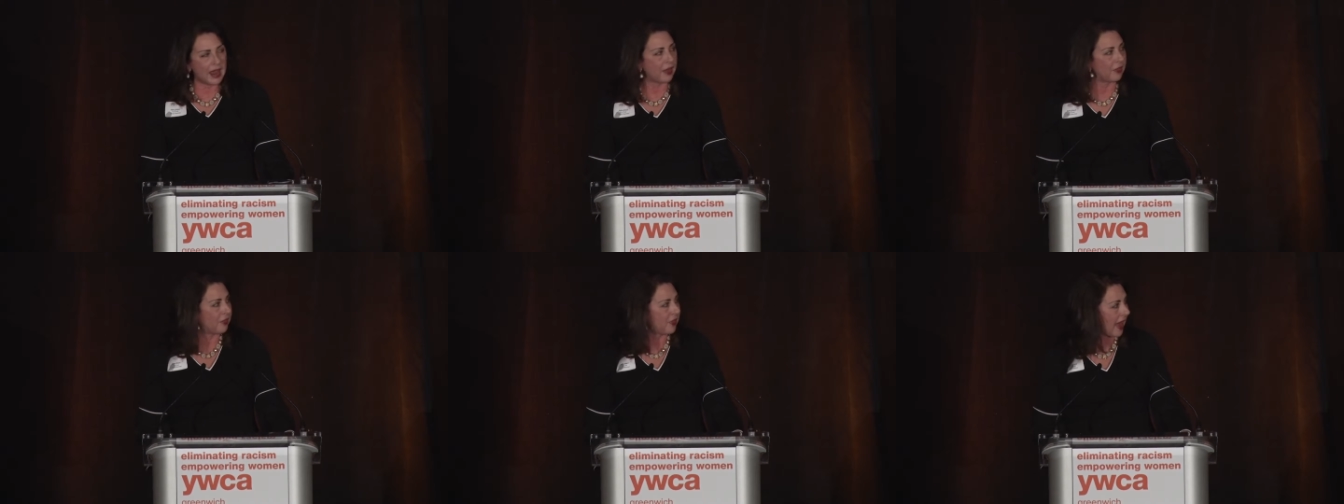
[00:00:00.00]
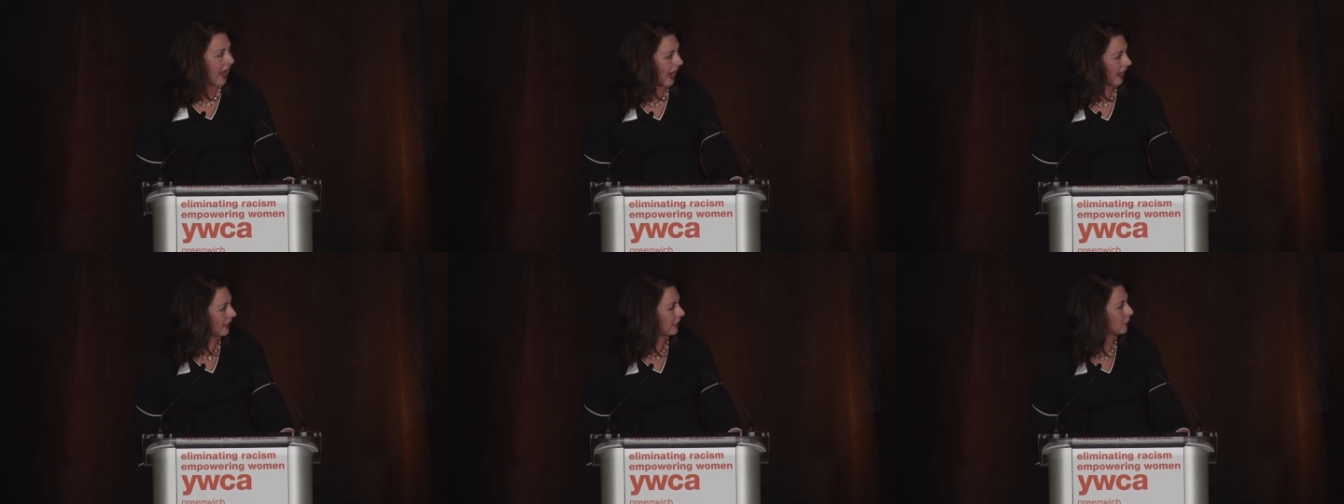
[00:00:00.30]
Now
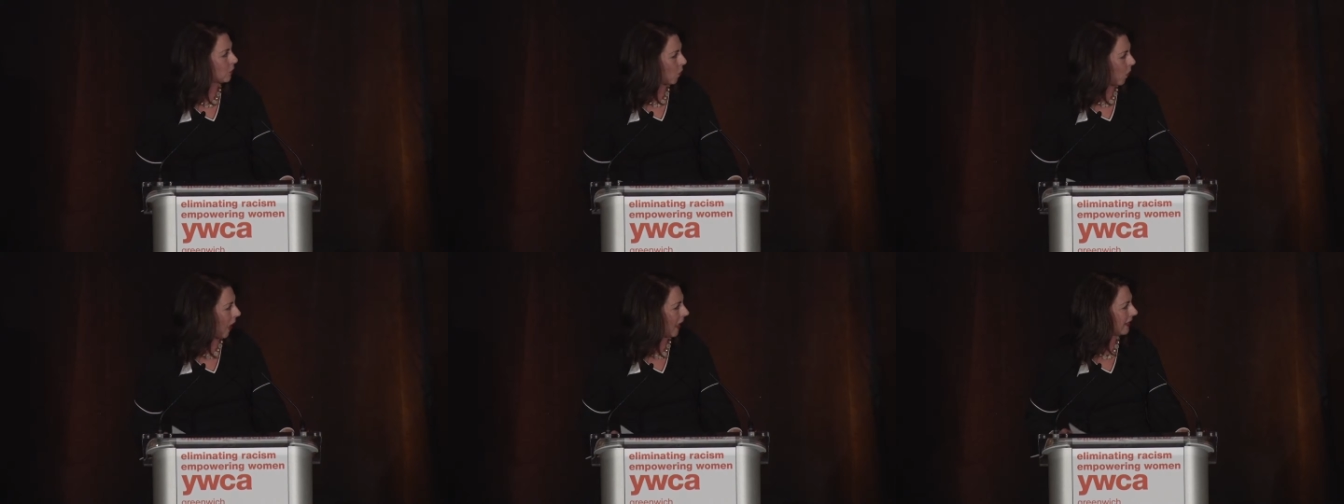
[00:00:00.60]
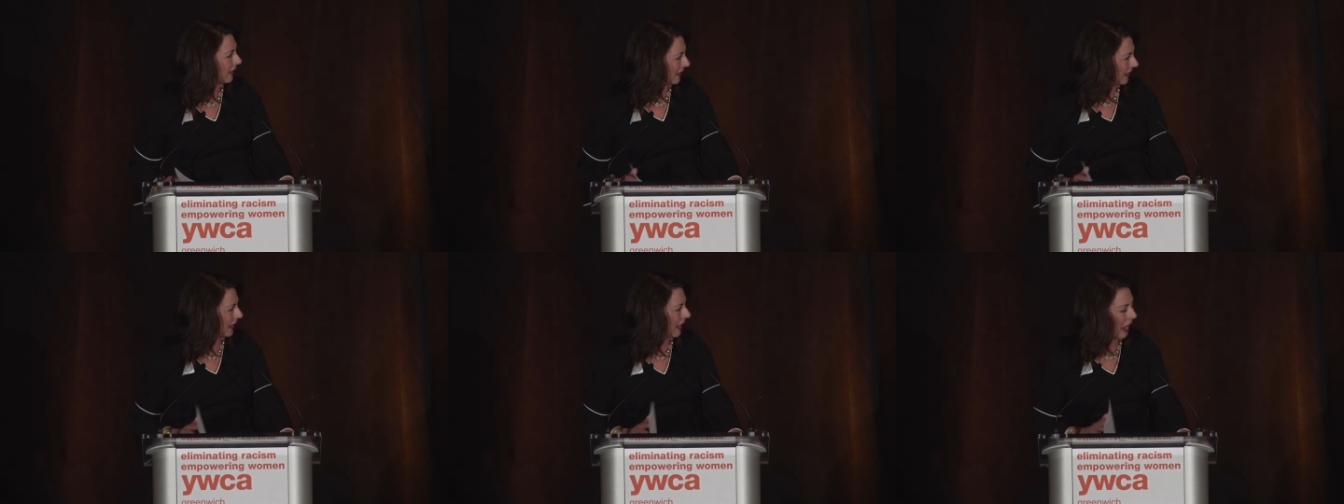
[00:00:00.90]
that is
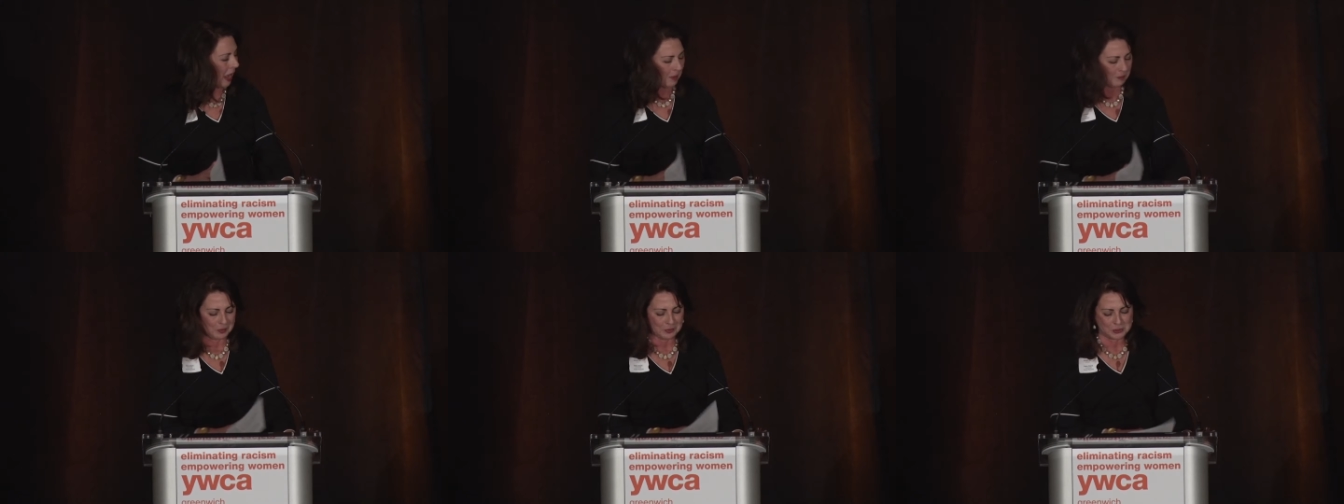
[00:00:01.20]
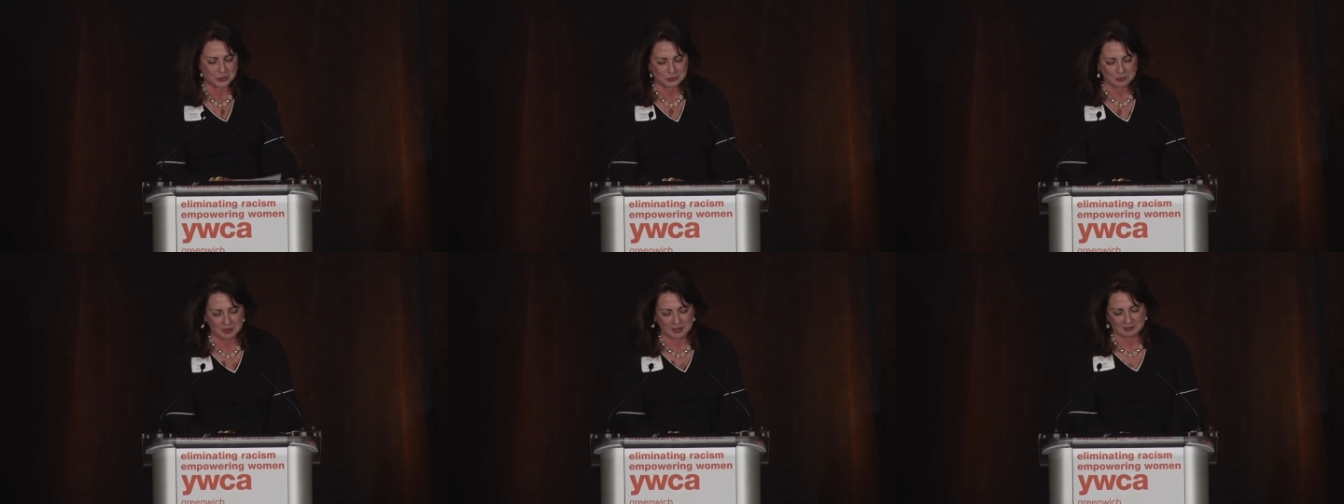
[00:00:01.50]
quite an
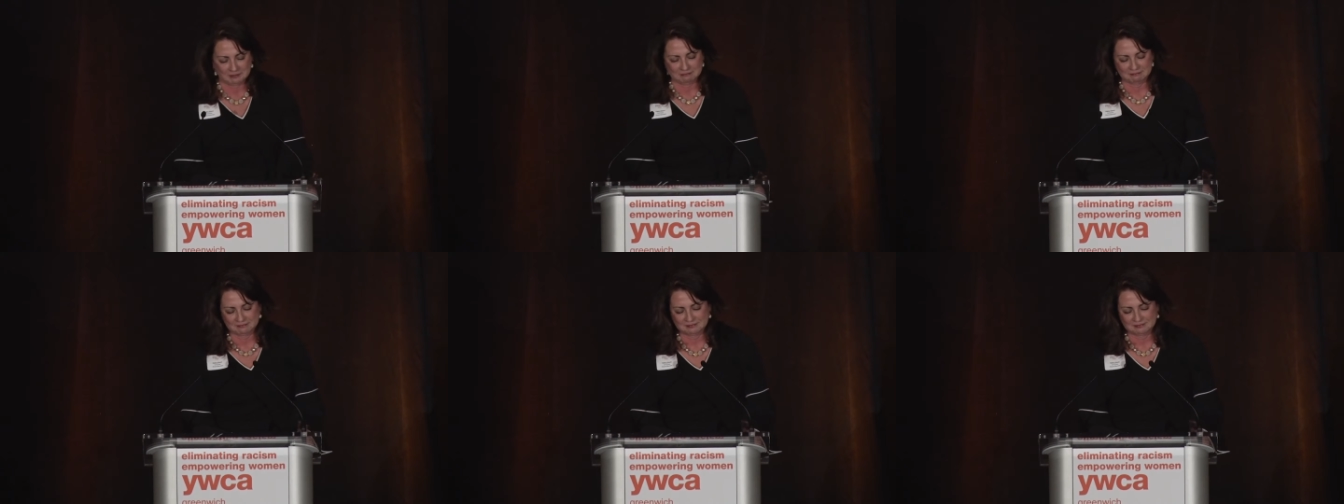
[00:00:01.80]
accomplishment.